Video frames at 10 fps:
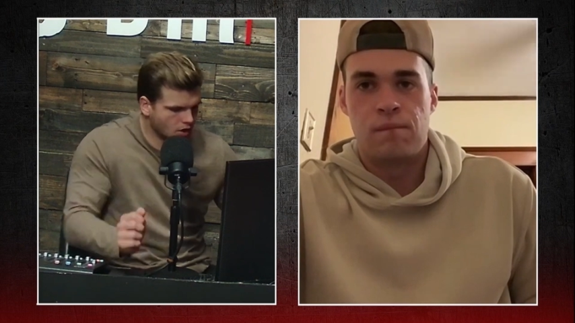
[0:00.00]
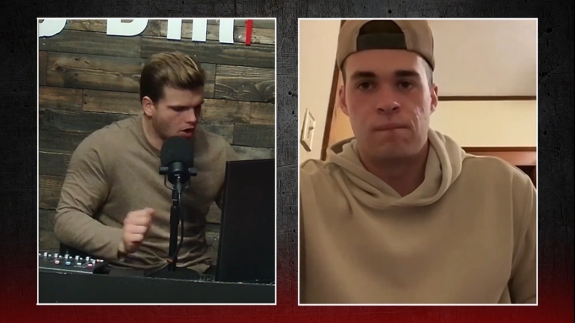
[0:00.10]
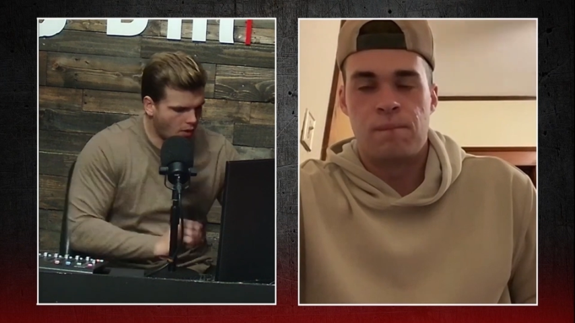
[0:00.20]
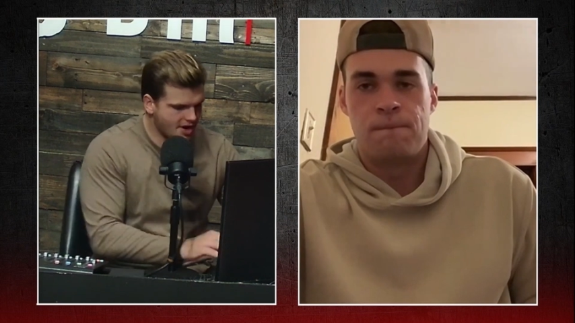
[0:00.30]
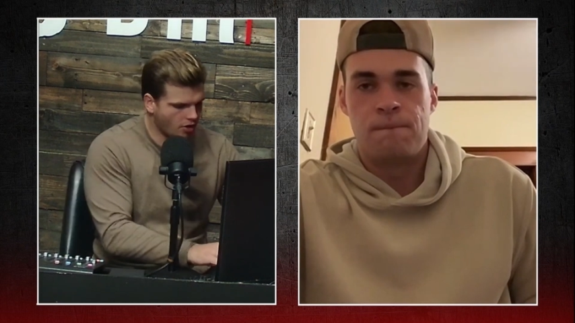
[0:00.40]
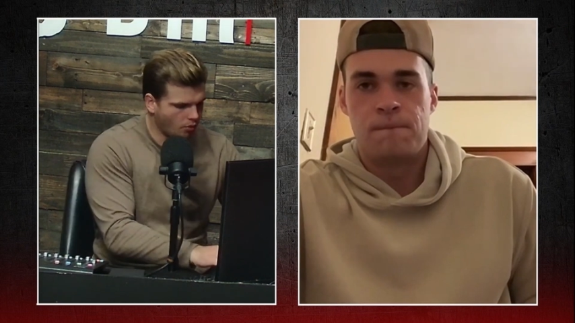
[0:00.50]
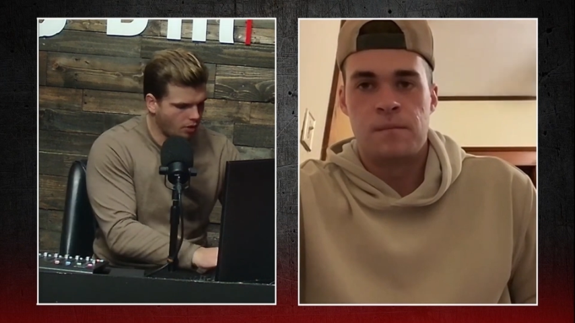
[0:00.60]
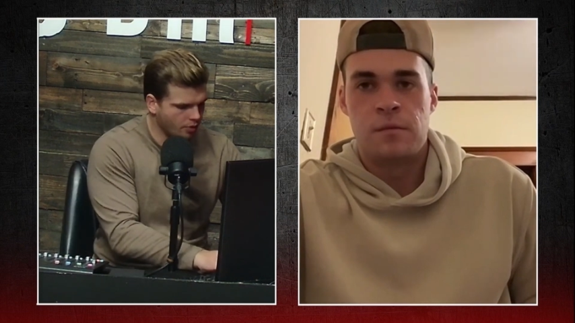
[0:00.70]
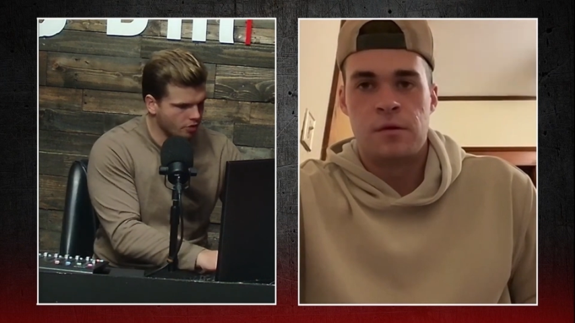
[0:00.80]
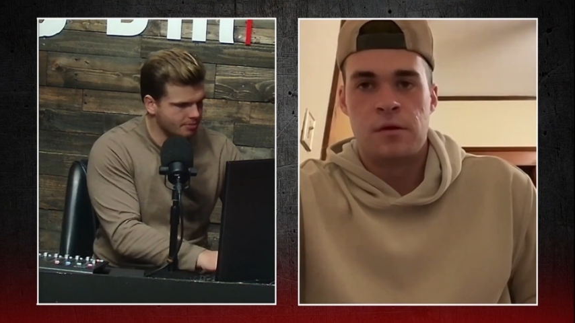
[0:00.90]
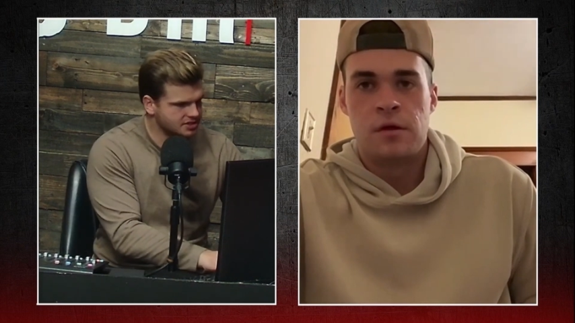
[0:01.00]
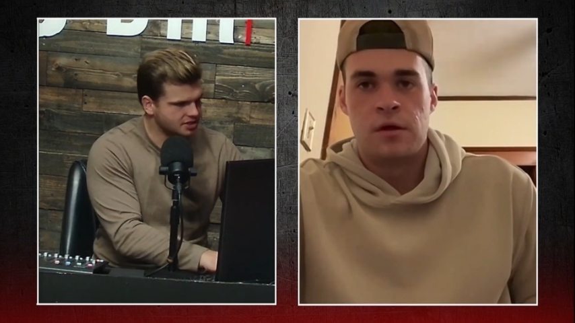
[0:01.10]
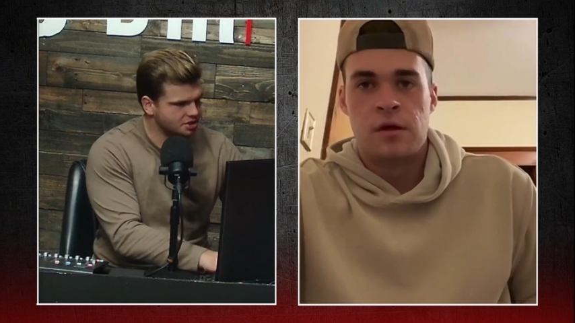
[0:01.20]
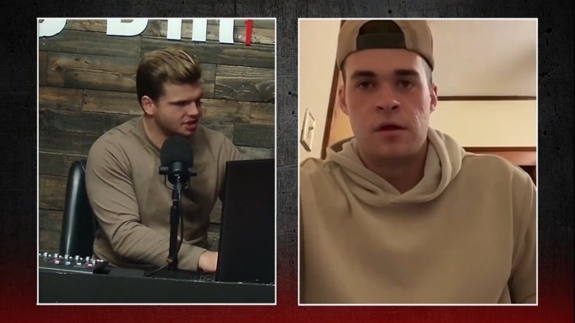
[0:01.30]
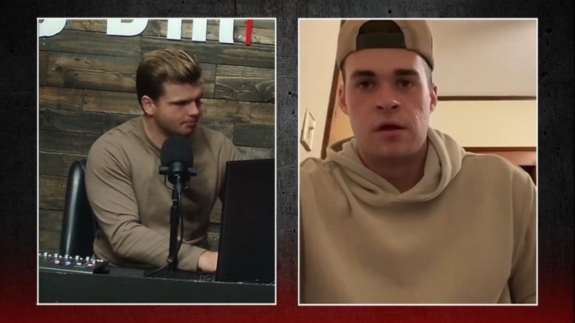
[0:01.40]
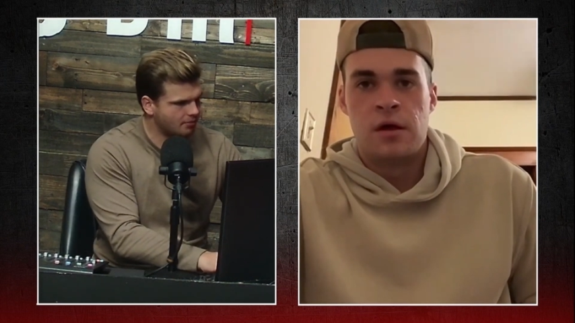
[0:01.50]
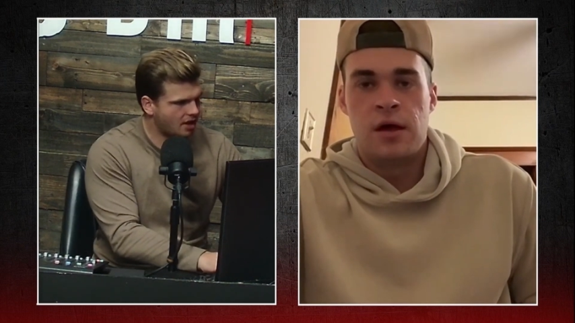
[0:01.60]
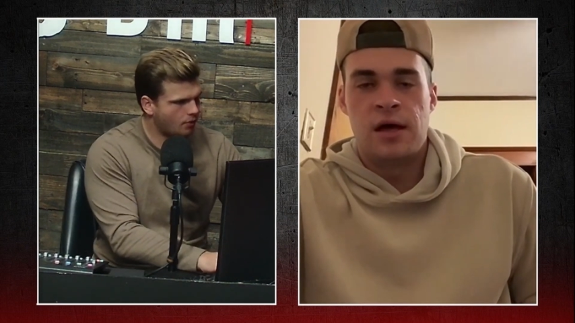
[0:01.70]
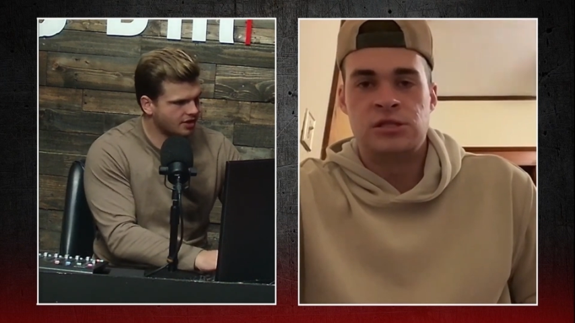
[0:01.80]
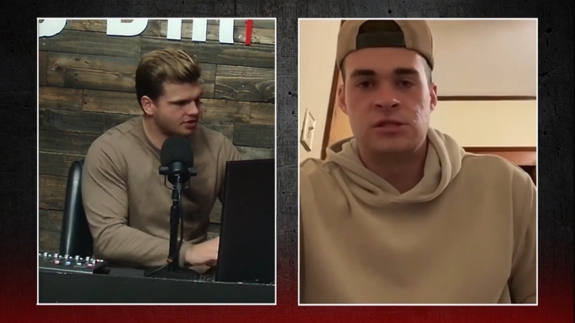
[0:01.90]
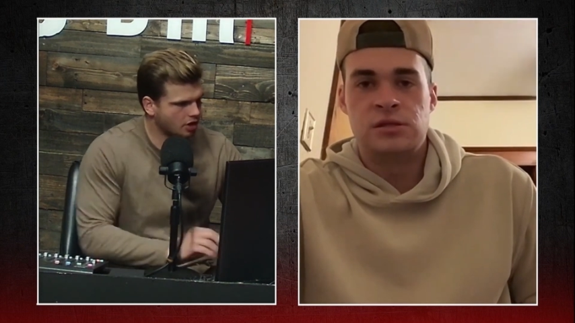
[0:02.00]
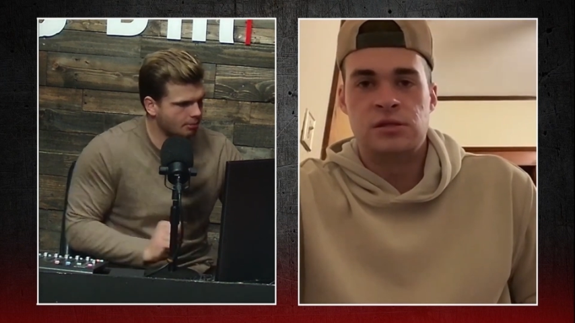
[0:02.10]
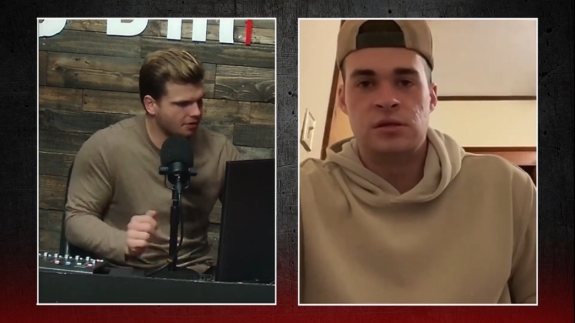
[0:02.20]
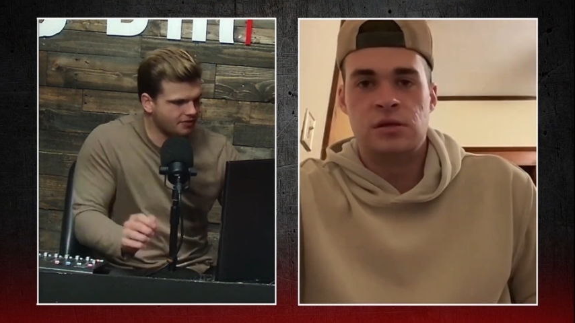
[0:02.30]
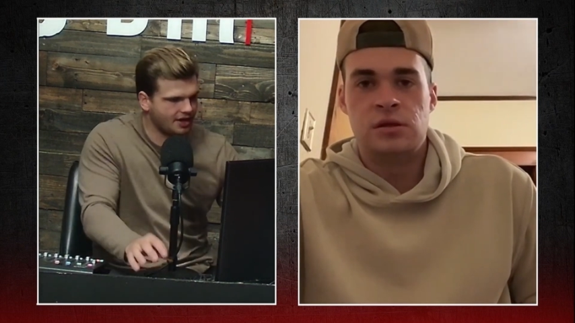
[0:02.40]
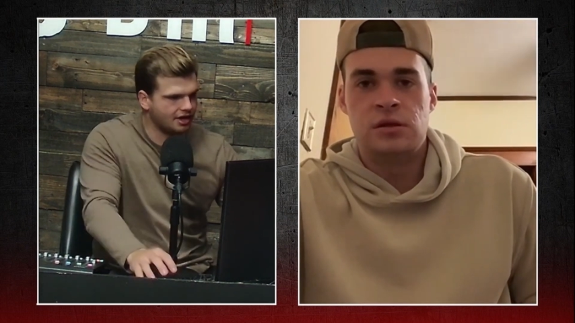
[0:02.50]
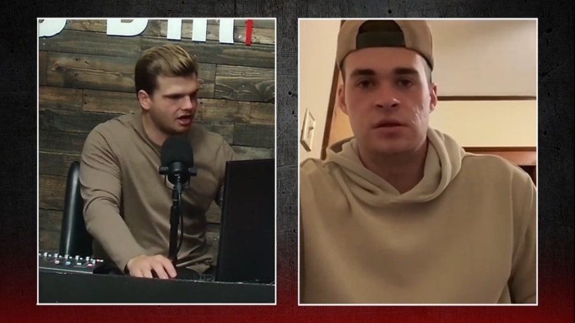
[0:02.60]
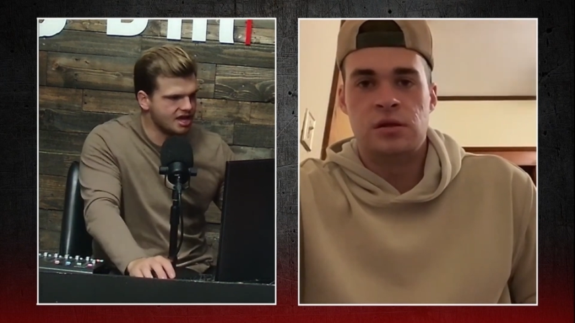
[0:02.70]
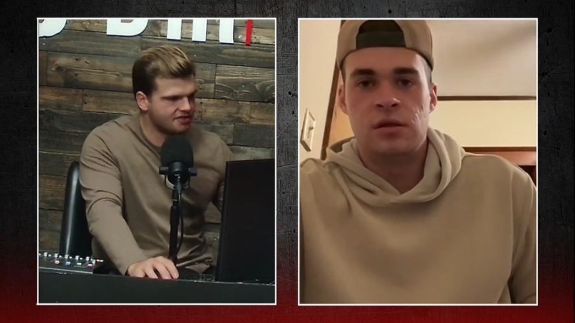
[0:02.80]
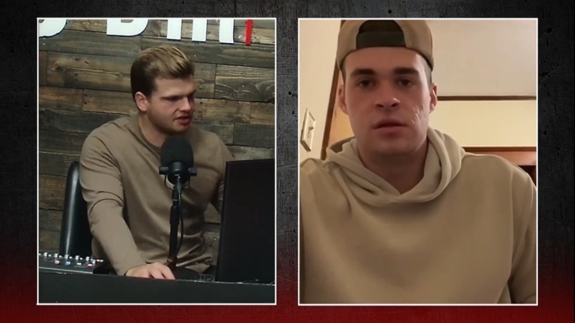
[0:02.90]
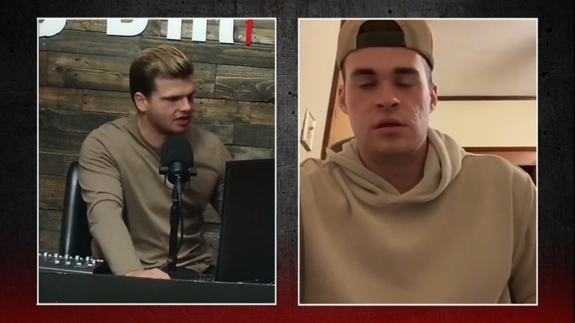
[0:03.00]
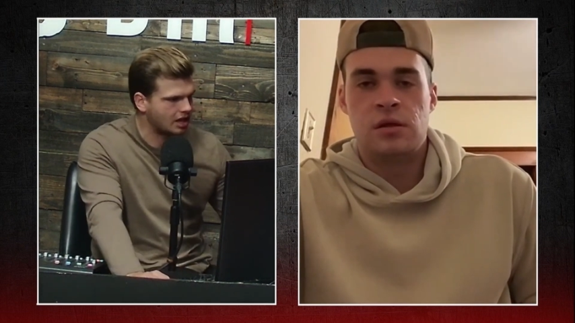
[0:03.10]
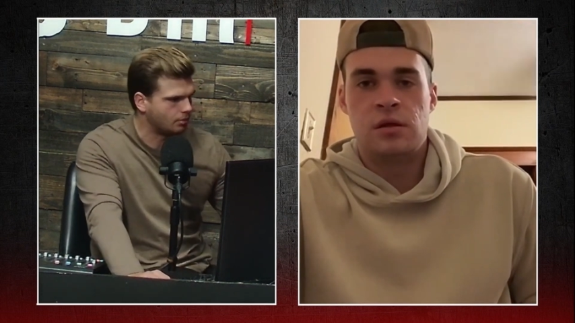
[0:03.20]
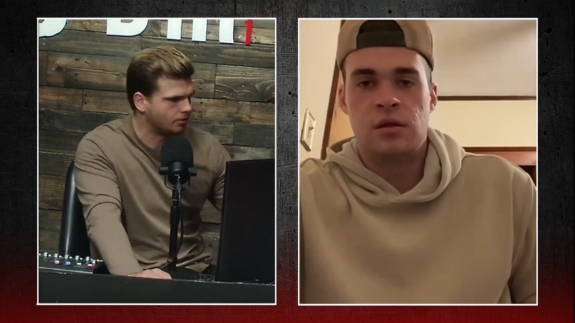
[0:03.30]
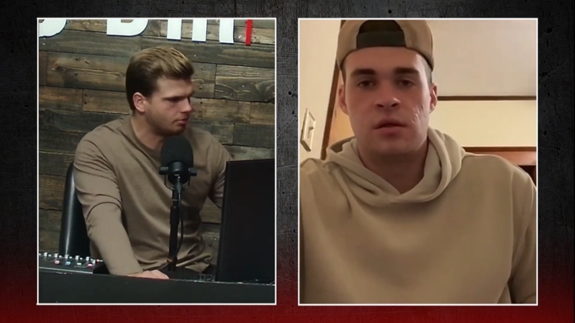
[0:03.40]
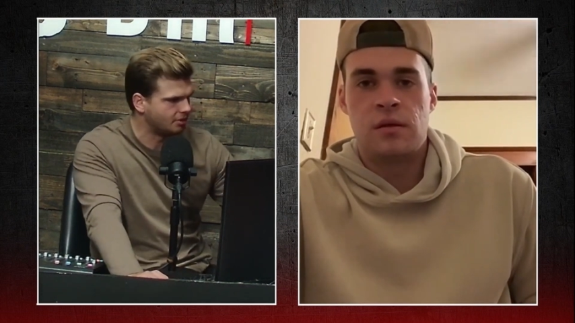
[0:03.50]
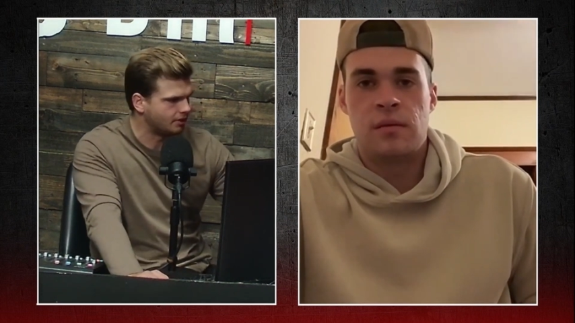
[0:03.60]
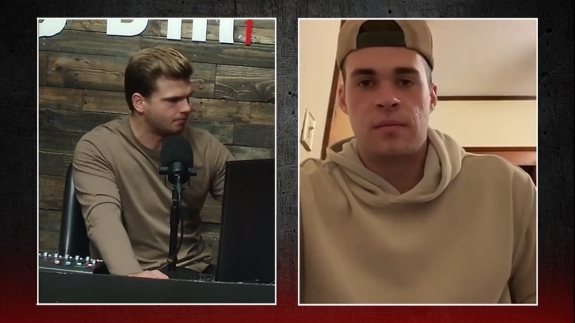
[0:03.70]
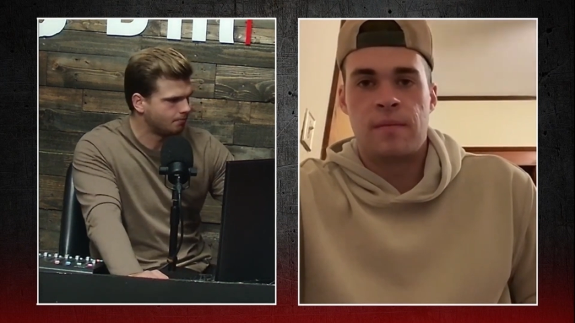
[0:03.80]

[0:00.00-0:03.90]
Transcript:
Speaker 1: Oh, I know the one that we were missing, Jim. I wanted to talk about that uh, Ithaca game a little bit.